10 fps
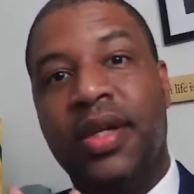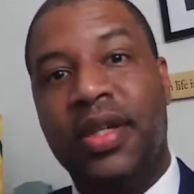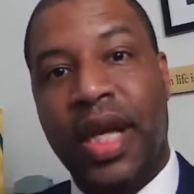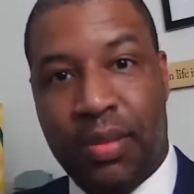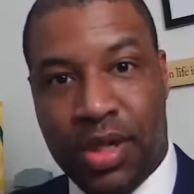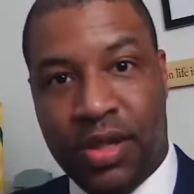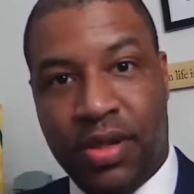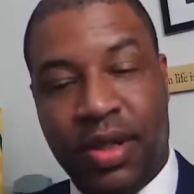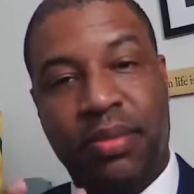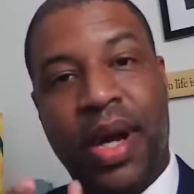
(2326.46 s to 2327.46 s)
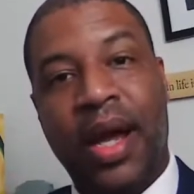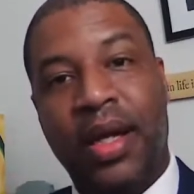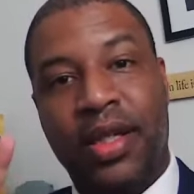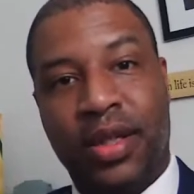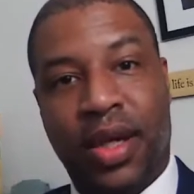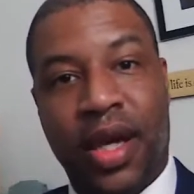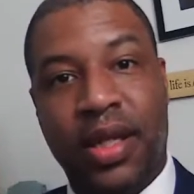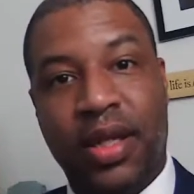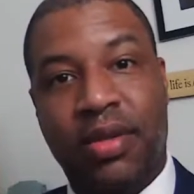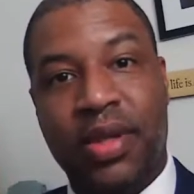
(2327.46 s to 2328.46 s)
chemistry, biology. I
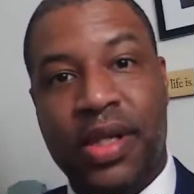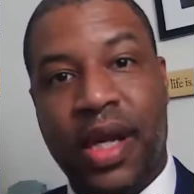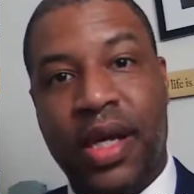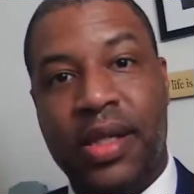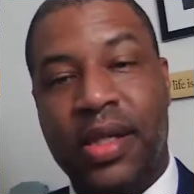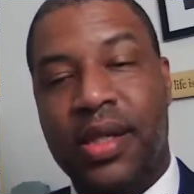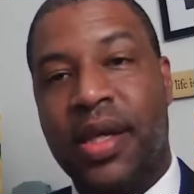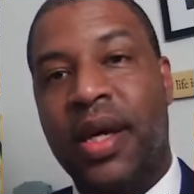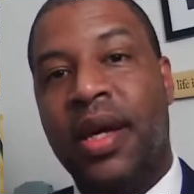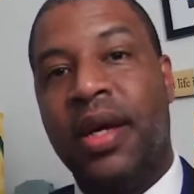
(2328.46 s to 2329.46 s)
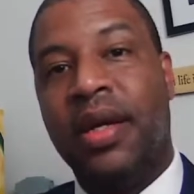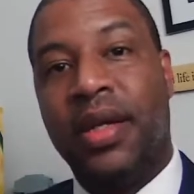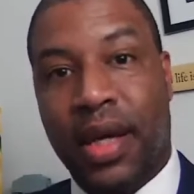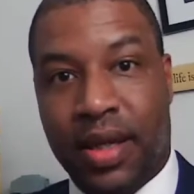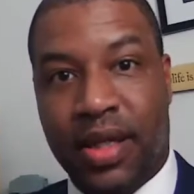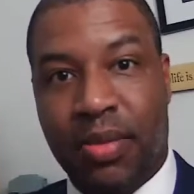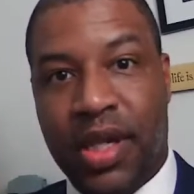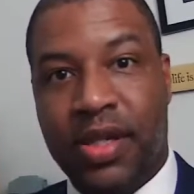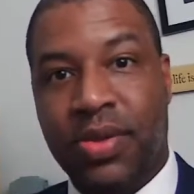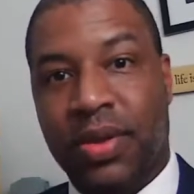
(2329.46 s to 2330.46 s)
needed 3 sciences to get into
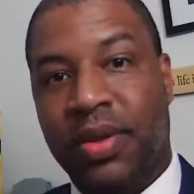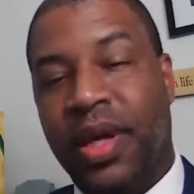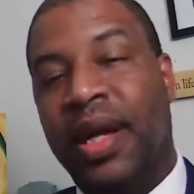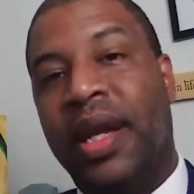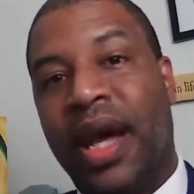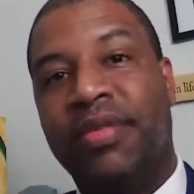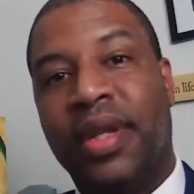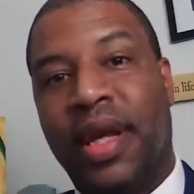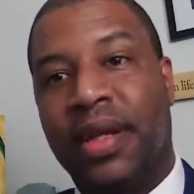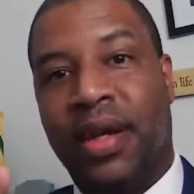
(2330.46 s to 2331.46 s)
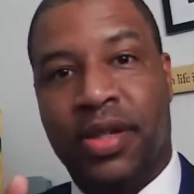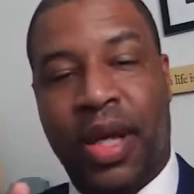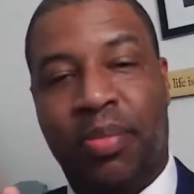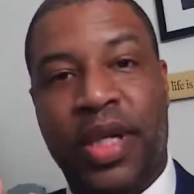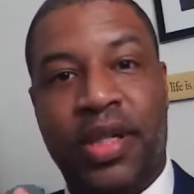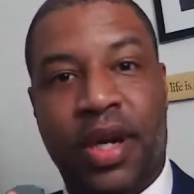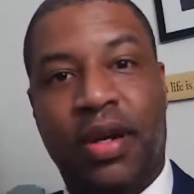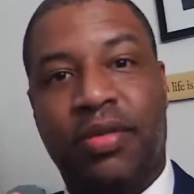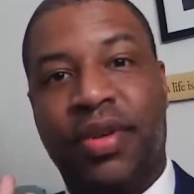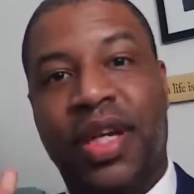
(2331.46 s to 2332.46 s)
med school. And then after that, I picked
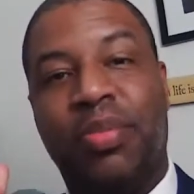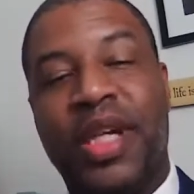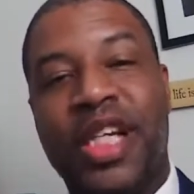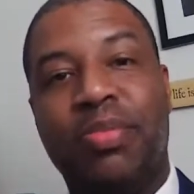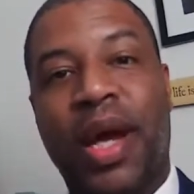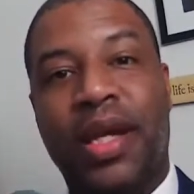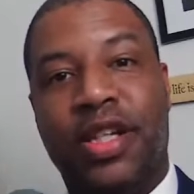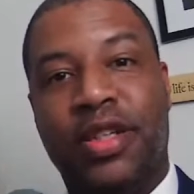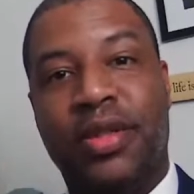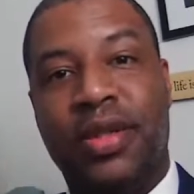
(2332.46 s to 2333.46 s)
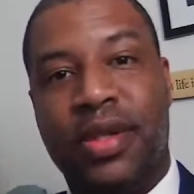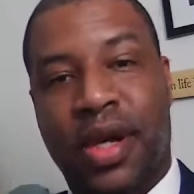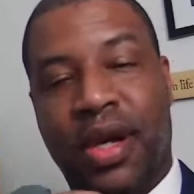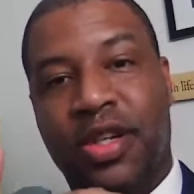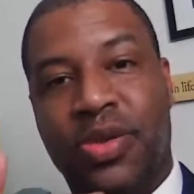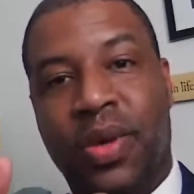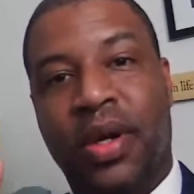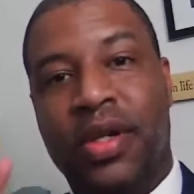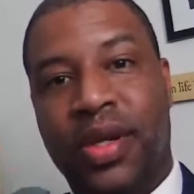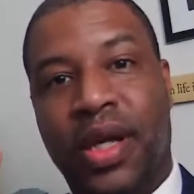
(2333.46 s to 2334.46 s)
geography and I picked Spanish. So I got 2
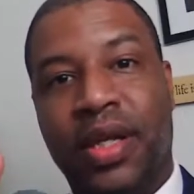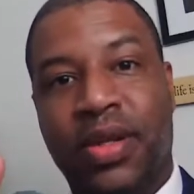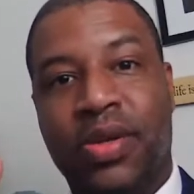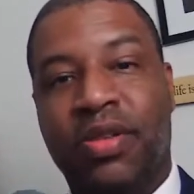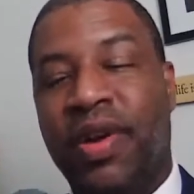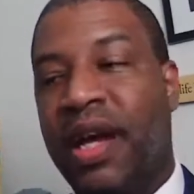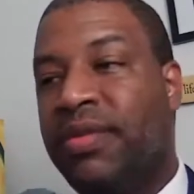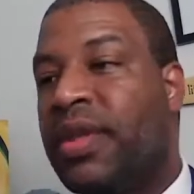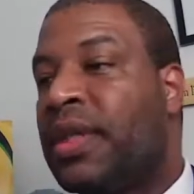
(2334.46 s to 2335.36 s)
others. So I did those 5.